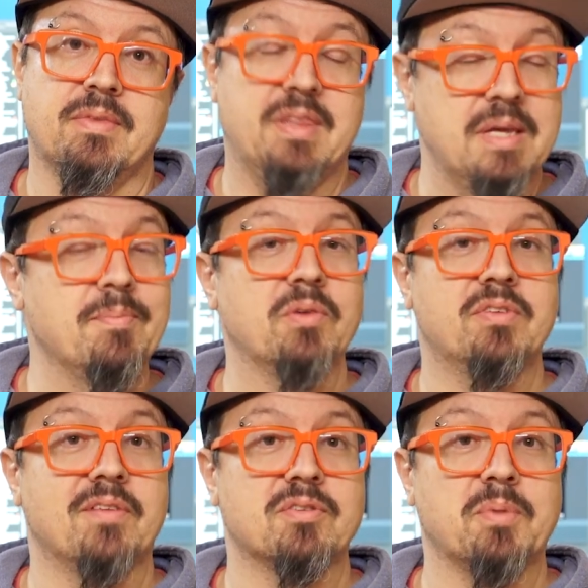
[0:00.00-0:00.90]
The
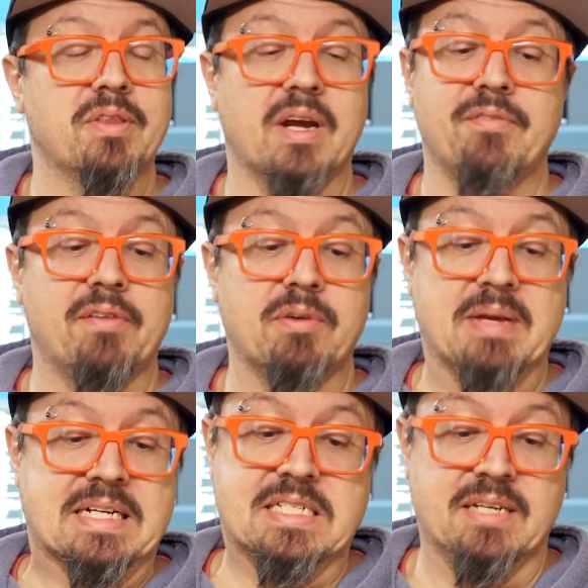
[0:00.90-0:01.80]
most comfortable thing I've ever
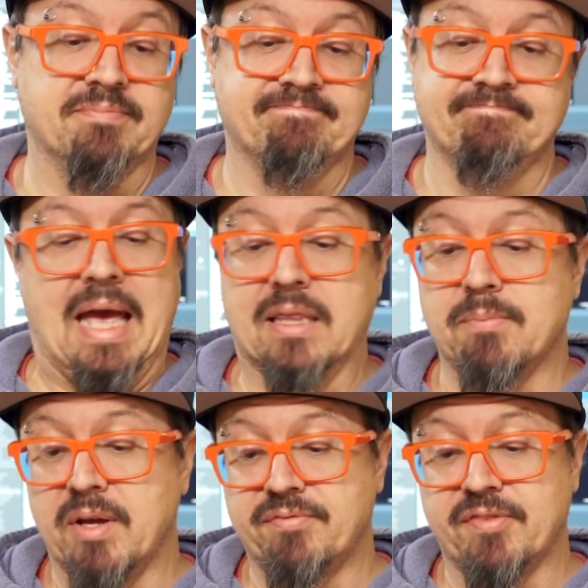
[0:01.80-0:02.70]
mixed in. Had
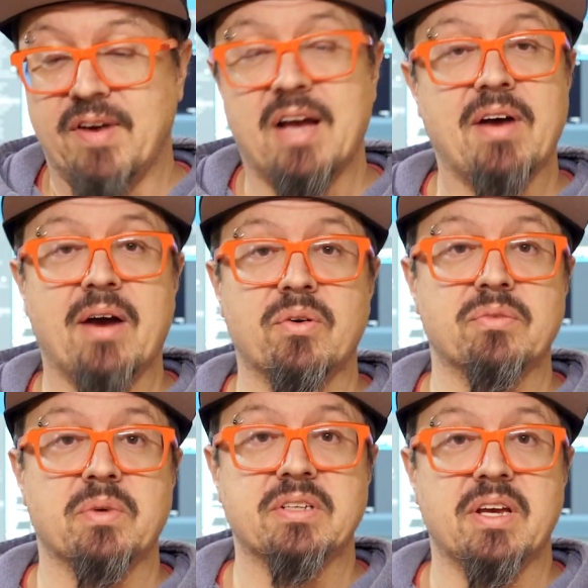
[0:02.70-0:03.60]
them on for 5
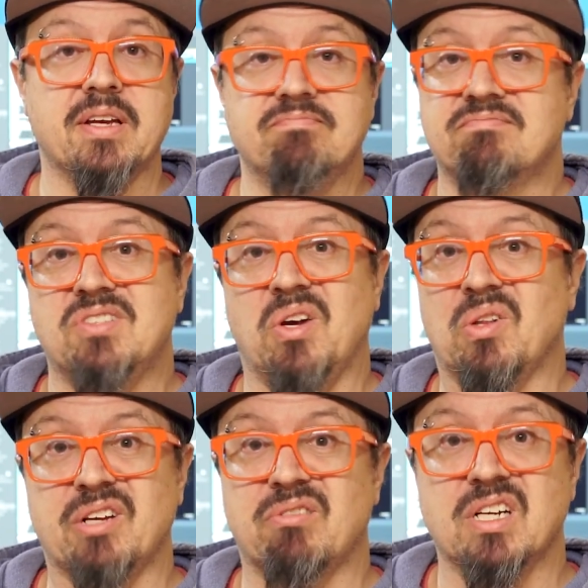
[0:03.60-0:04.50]
hours one day,
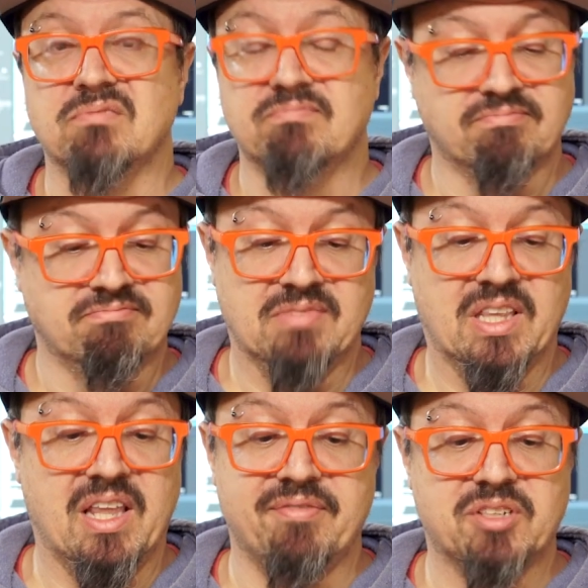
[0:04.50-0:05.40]
totally great,
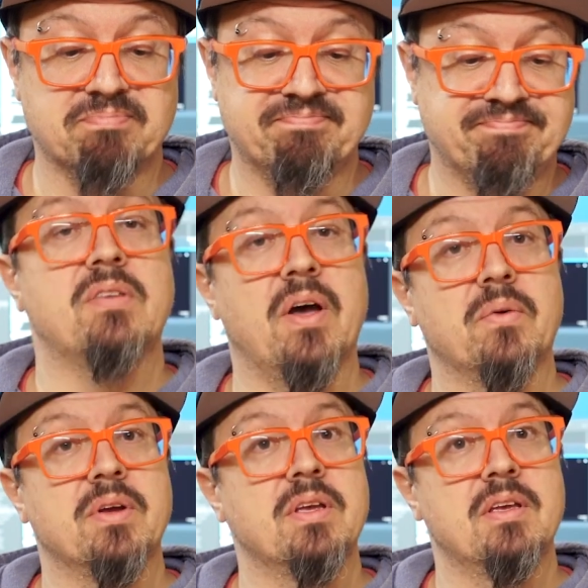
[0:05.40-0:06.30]
loved them.
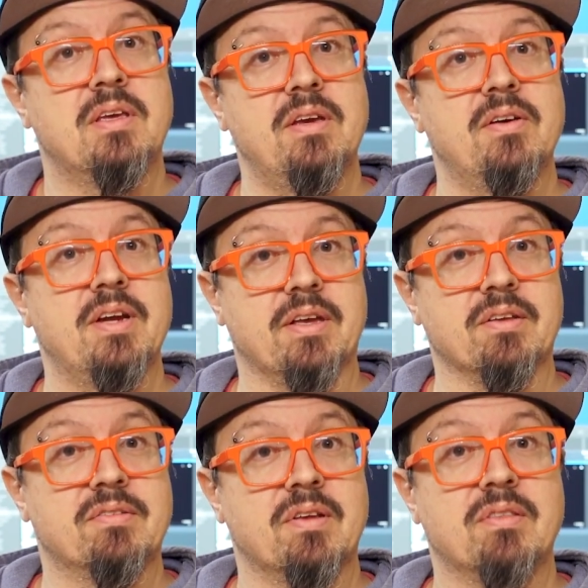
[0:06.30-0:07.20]
So here
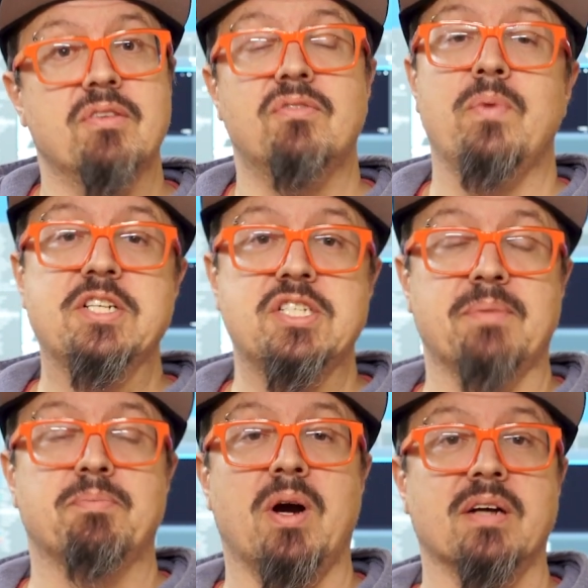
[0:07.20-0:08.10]
is the
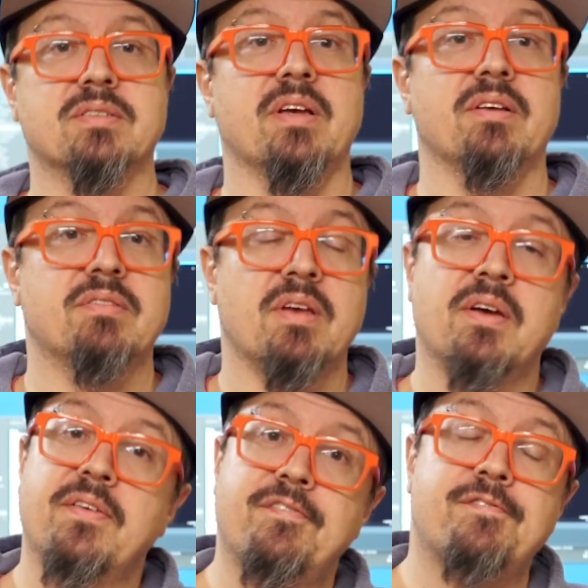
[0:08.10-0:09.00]
switching process.
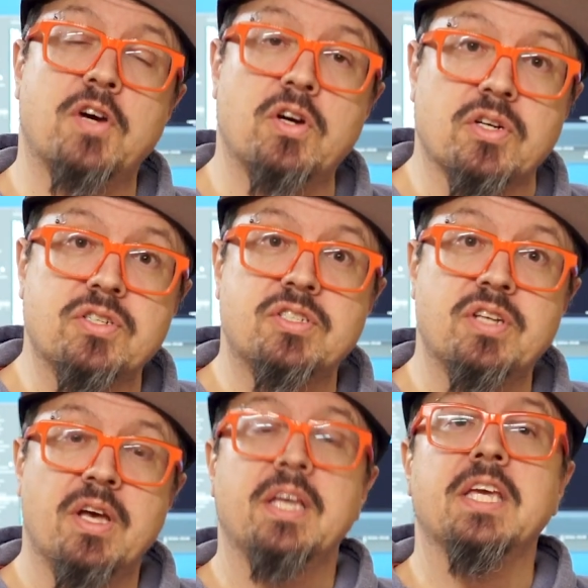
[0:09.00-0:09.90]

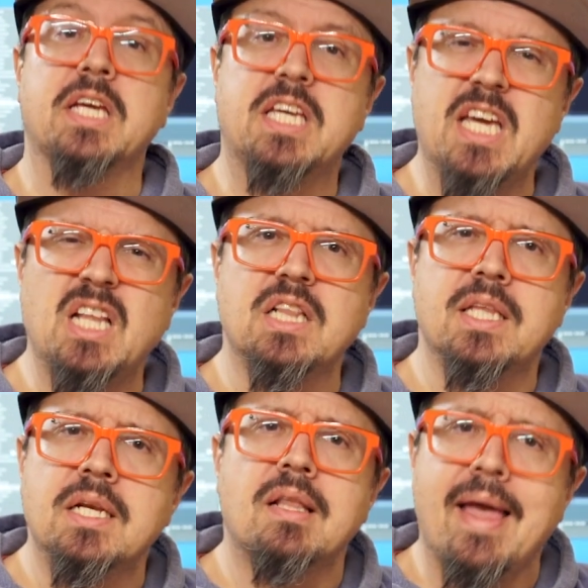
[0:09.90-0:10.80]
First, you get a
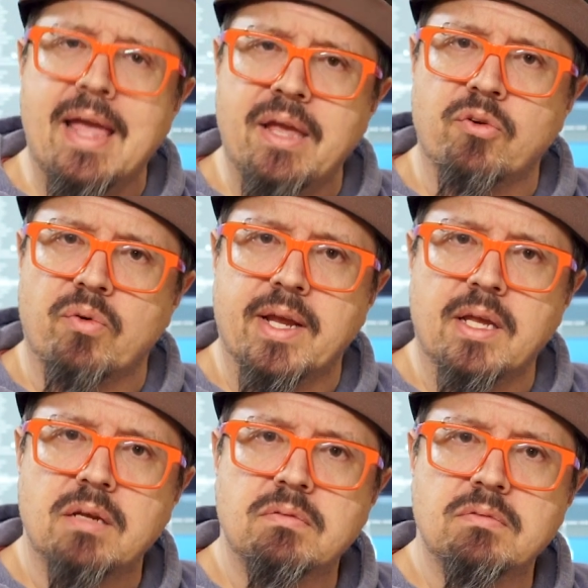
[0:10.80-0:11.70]
little angry,
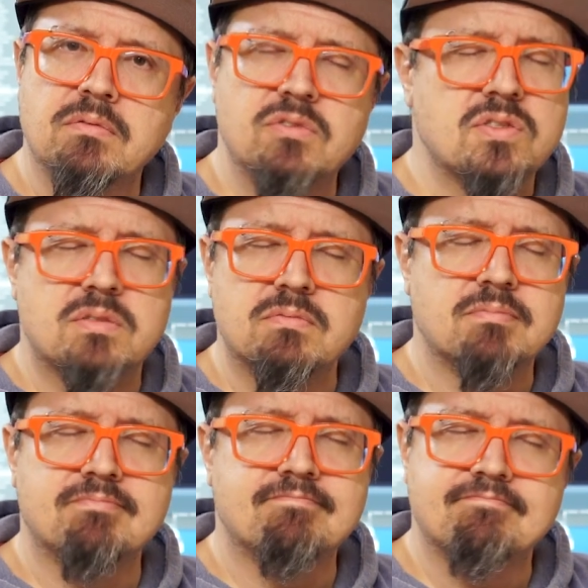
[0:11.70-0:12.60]
just
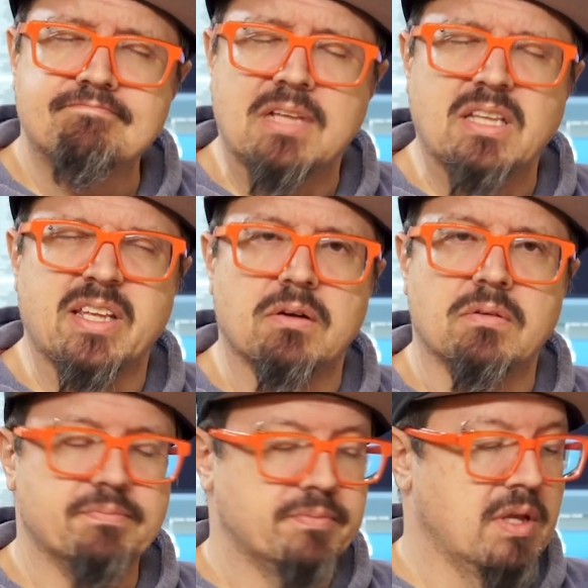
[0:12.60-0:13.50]
a little.